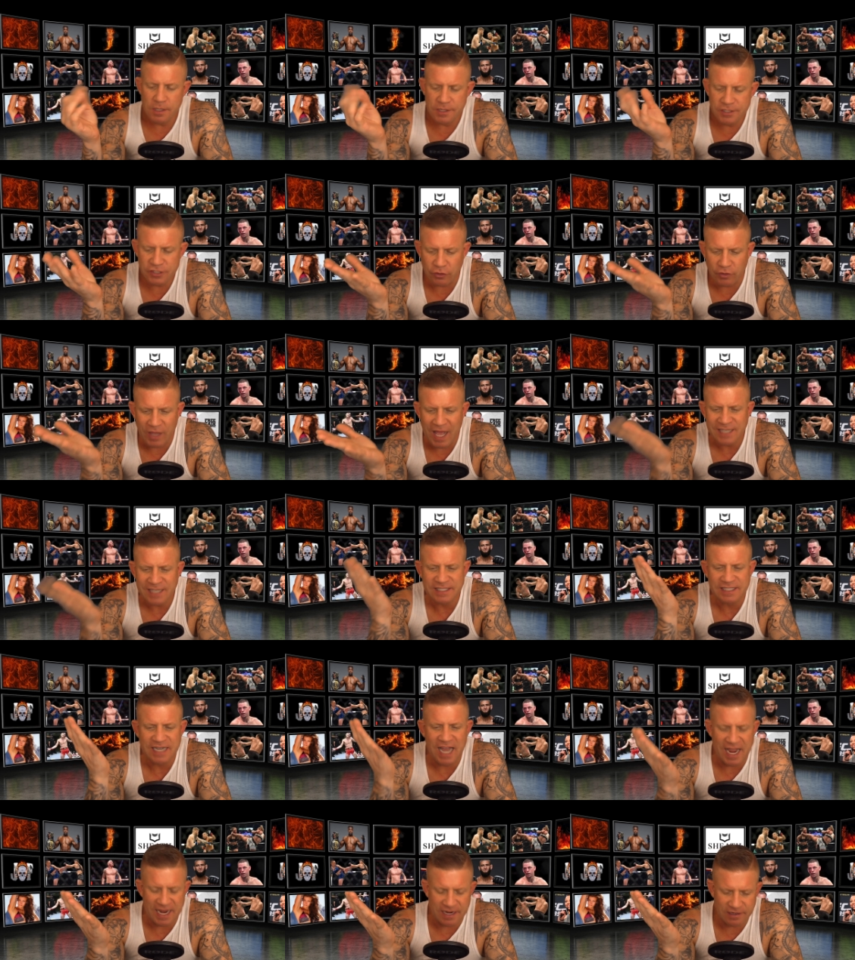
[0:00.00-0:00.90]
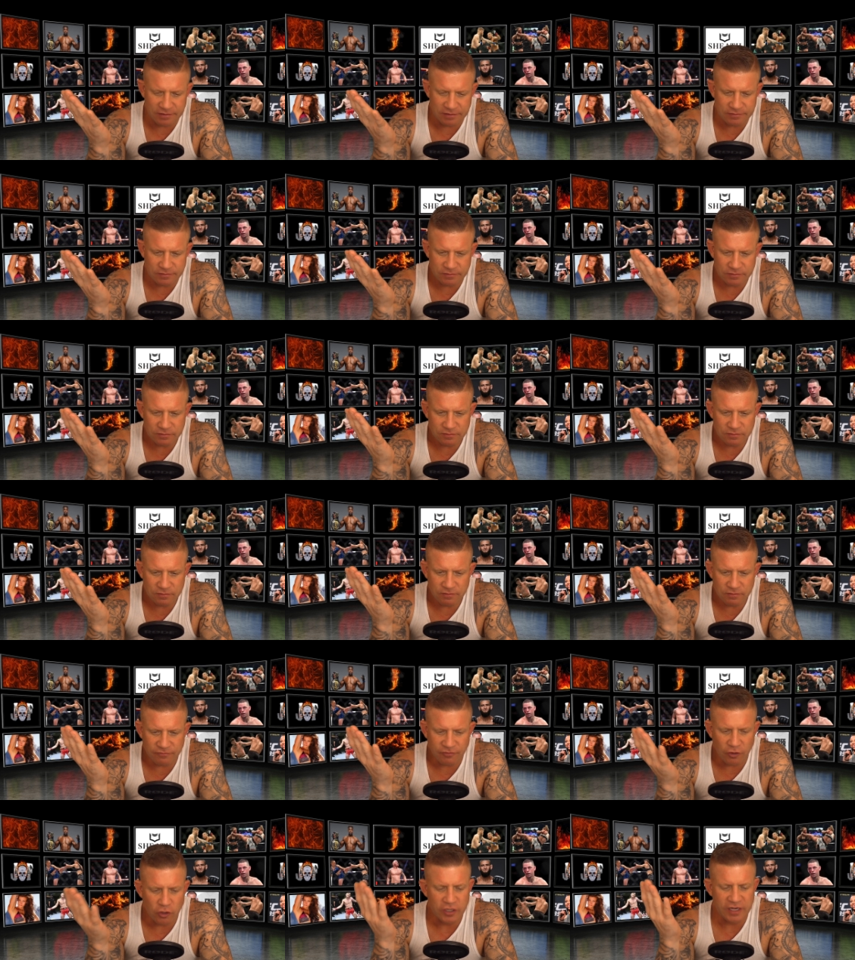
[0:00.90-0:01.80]
so last night,
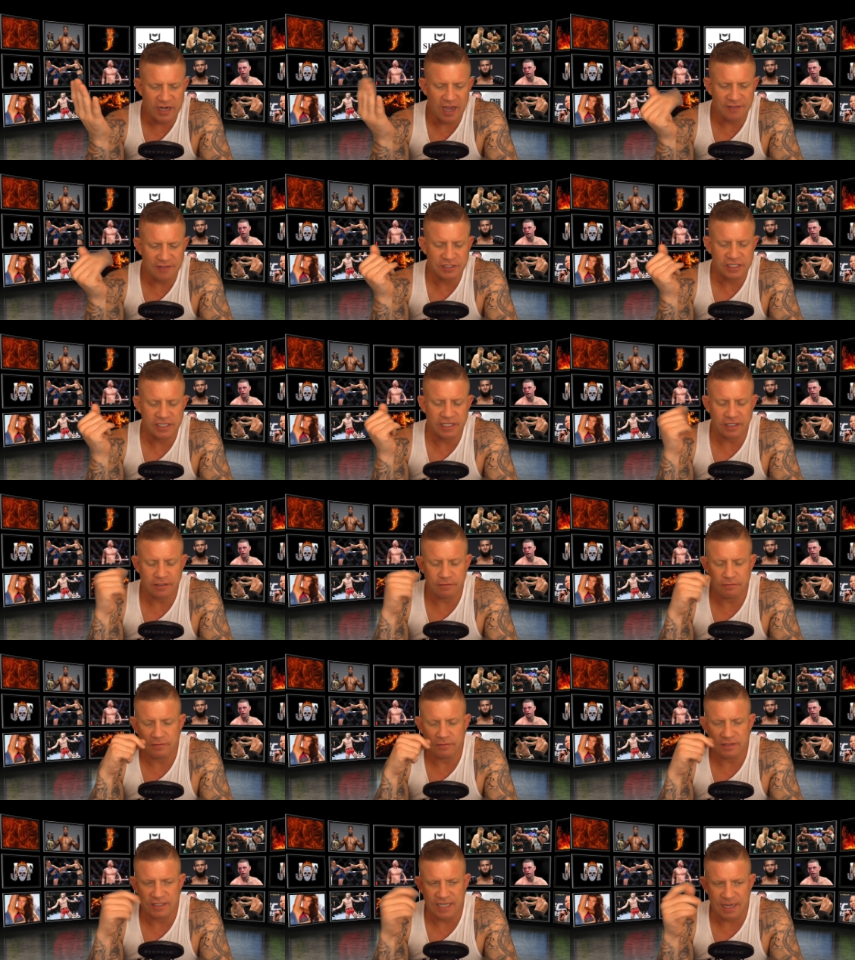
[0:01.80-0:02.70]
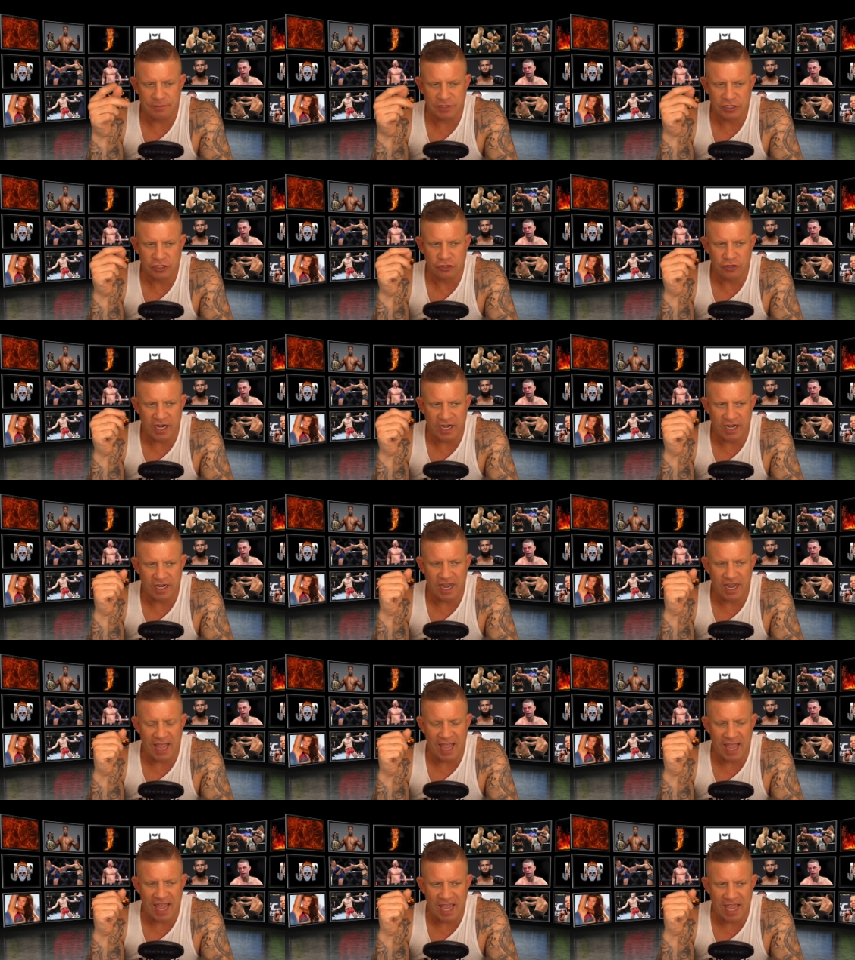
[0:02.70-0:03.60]
Volkanovski demonstrated
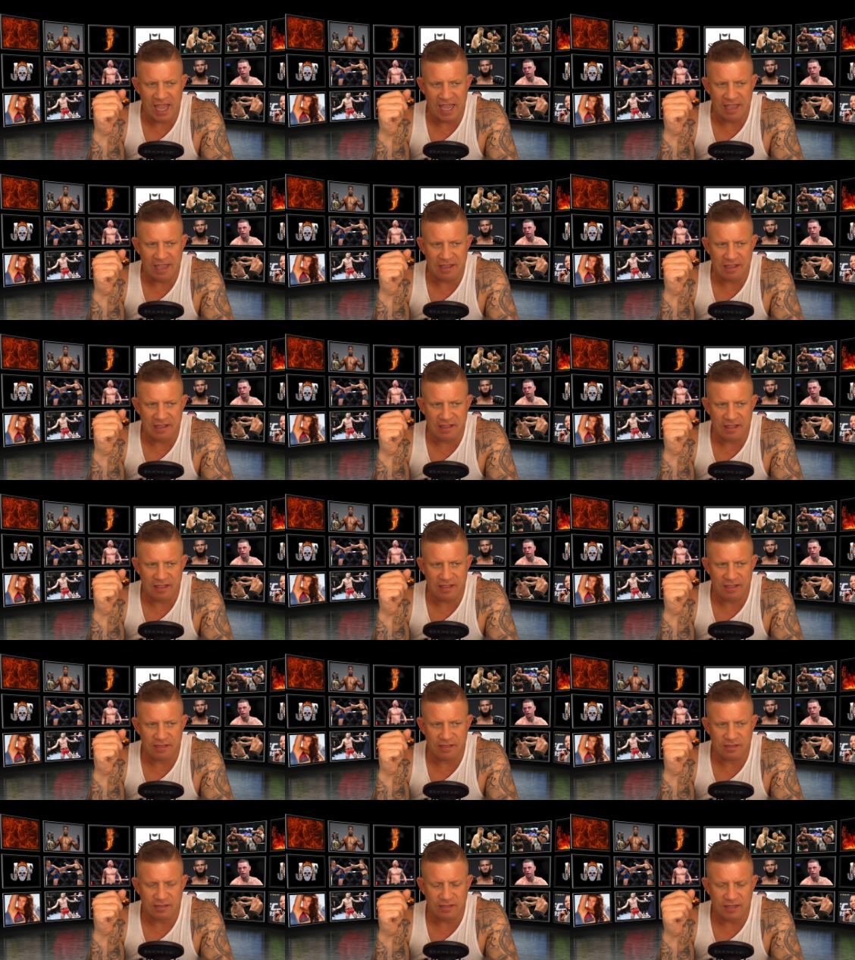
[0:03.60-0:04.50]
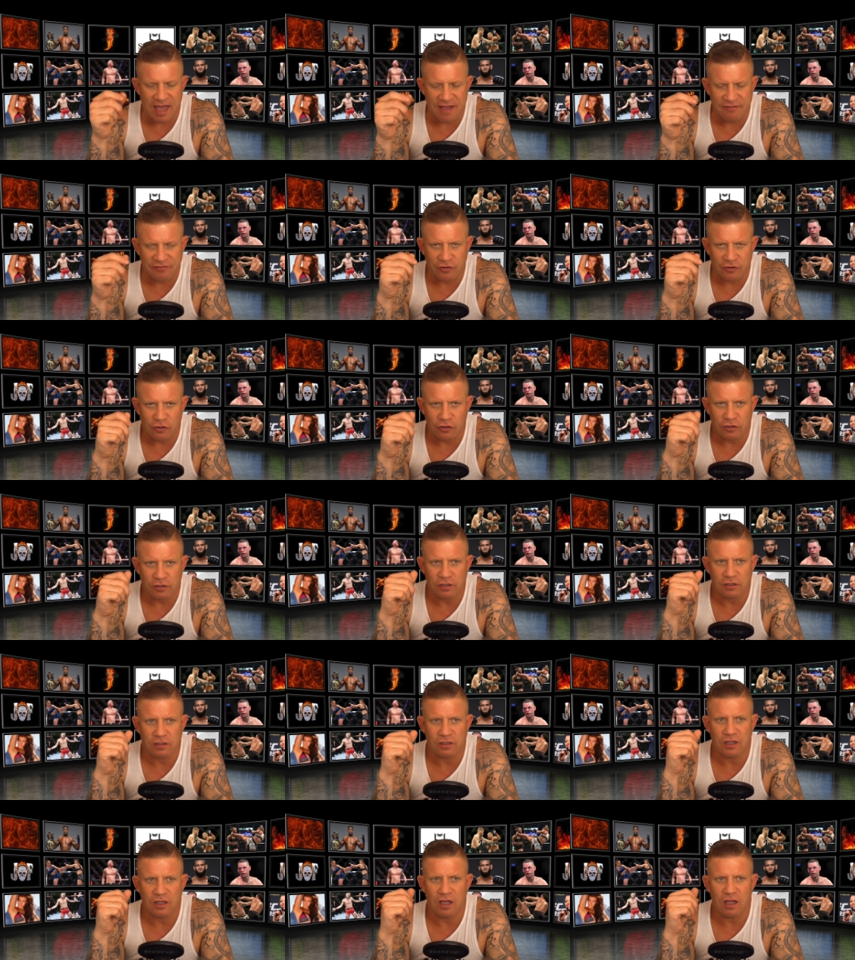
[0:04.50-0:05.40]
a
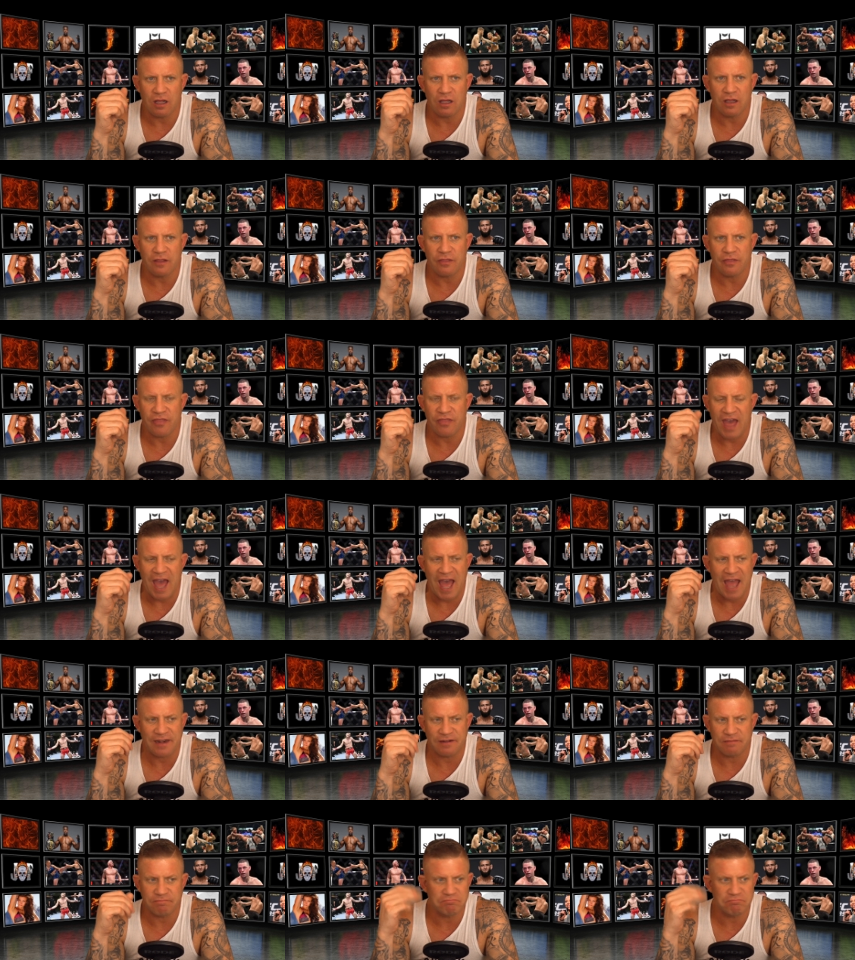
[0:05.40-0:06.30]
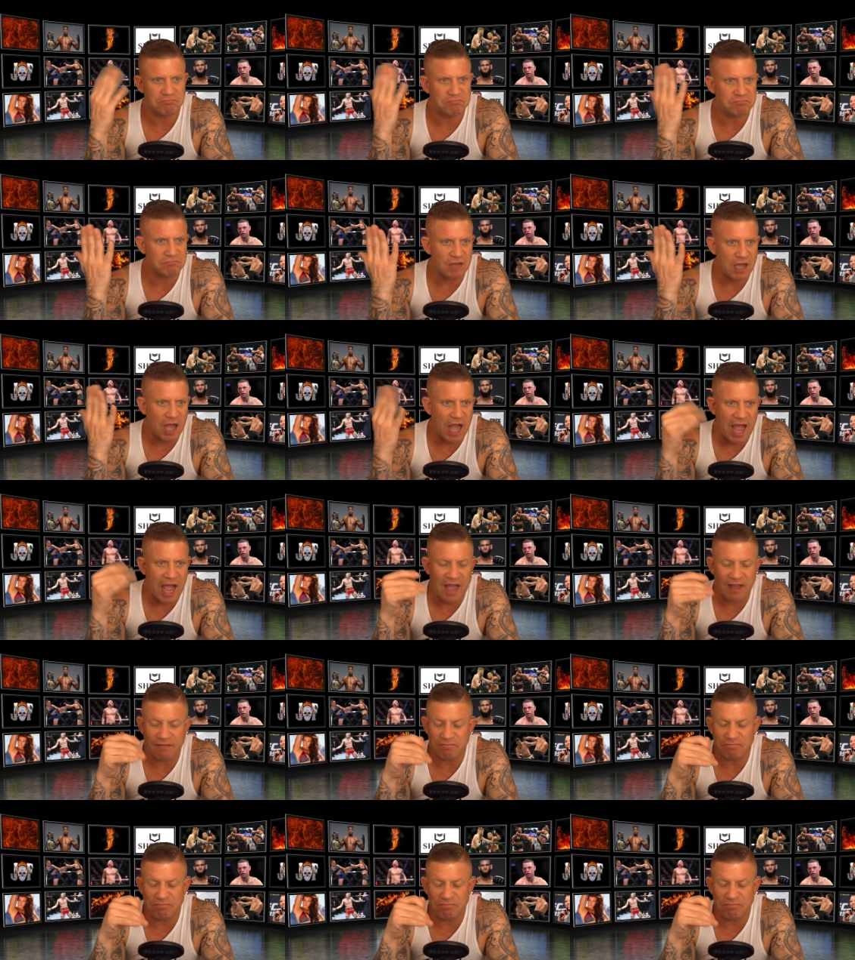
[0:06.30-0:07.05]
level that I